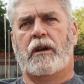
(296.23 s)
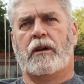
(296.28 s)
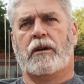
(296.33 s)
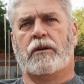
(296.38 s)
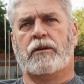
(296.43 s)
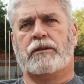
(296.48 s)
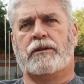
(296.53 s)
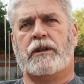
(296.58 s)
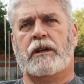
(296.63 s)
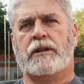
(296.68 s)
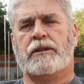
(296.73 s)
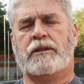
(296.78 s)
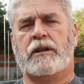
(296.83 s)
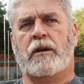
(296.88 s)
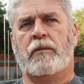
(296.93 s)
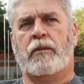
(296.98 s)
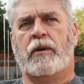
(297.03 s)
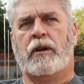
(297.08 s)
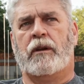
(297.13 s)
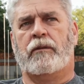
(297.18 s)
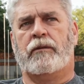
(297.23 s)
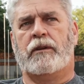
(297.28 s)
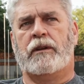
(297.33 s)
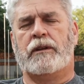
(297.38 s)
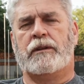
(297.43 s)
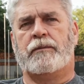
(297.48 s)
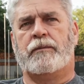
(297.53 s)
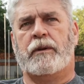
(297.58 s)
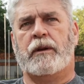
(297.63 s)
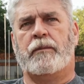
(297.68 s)
Because there's so many of
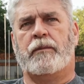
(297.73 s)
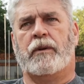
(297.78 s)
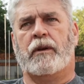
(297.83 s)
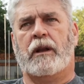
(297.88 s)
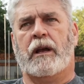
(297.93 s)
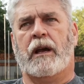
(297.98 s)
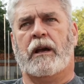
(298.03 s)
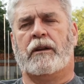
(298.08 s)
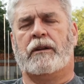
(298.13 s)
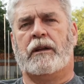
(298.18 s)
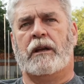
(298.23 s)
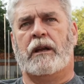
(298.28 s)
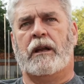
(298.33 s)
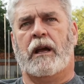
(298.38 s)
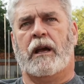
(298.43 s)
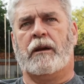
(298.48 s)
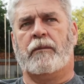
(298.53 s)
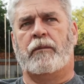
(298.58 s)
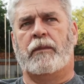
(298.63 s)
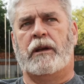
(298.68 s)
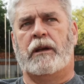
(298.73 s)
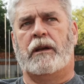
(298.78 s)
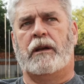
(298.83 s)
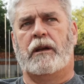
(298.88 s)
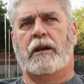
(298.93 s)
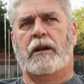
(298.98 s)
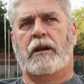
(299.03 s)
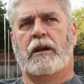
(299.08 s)
these people out there like me